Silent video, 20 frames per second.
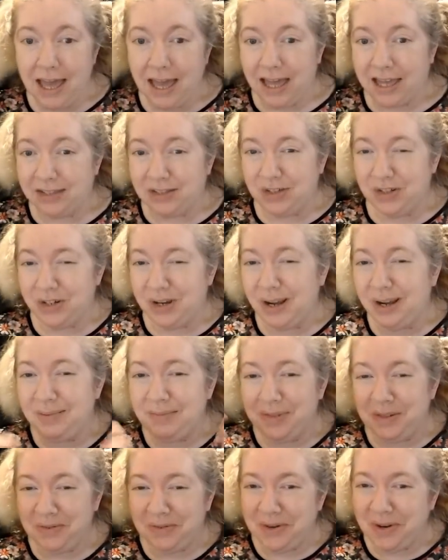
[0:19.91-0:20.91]
a
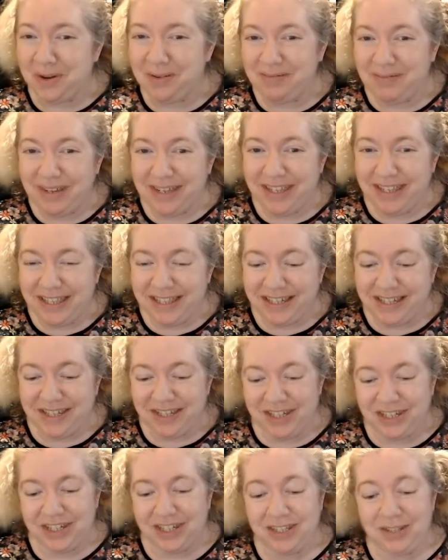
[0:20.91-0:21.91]
Charmed Aroma
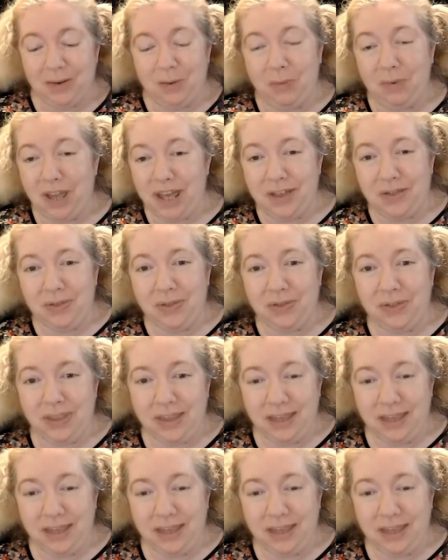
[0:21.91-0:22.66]
edition with